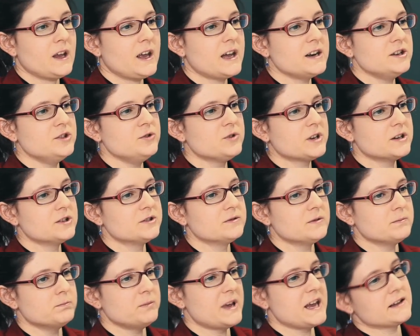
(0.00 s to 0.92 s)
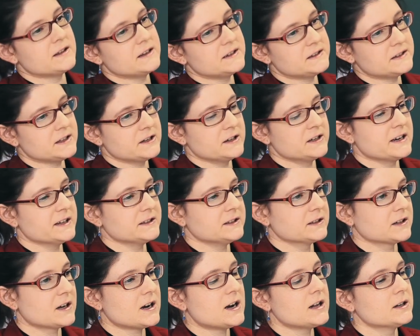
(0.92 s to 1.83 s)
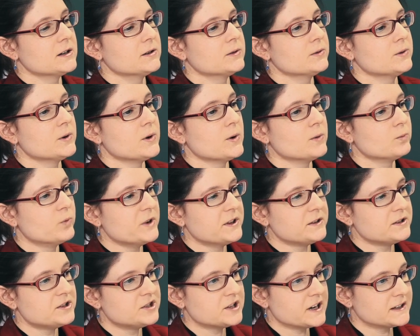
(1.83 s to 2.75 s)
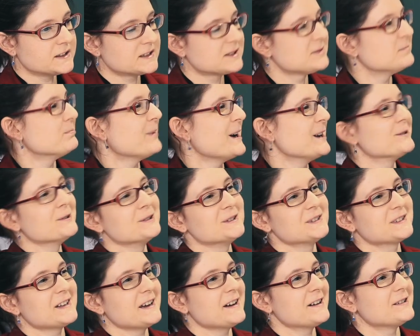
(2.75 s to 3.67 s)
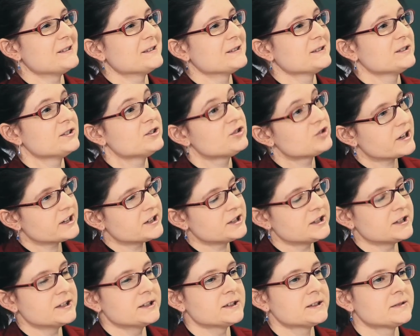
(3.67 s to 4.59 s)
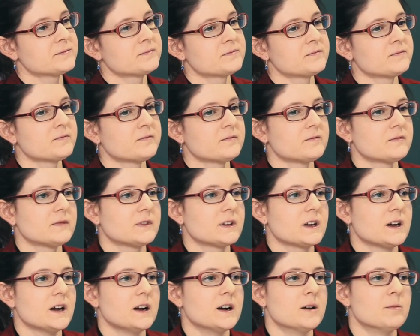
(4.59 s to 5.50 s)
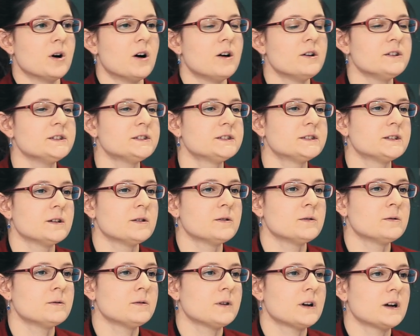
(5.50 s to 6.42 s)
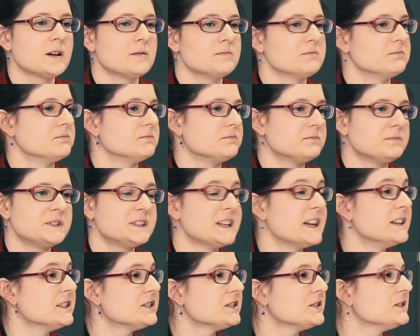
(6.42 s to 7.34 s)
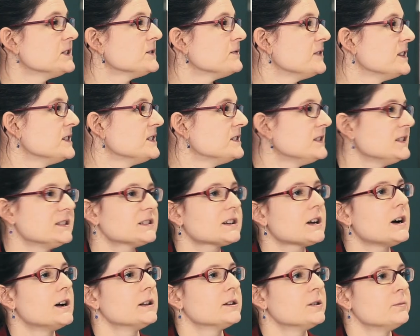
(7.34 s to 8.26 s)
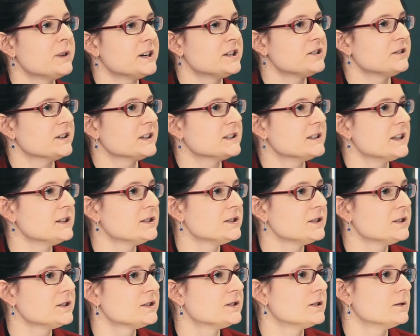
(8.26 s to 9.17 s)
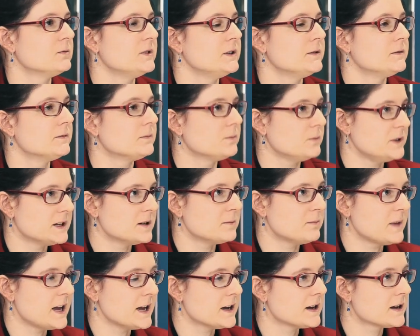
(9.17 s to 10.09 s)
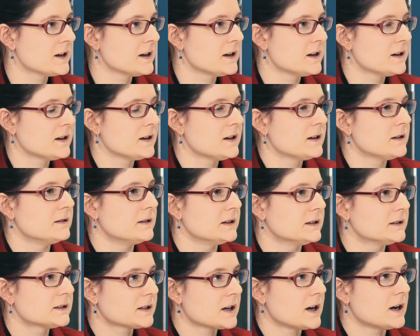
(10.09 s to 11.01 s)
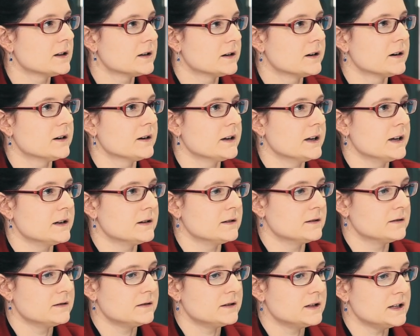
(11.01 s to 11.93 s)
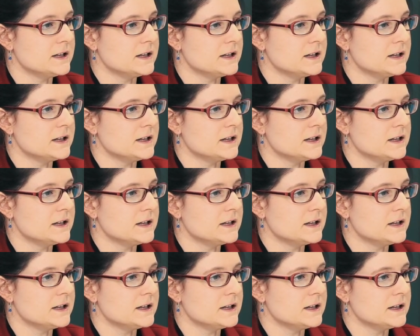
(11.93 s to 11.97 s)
and you can make this iridescent color with just microscale structures. Um, also, um, sensors, for instance, metric sensors, so we, we can make this color in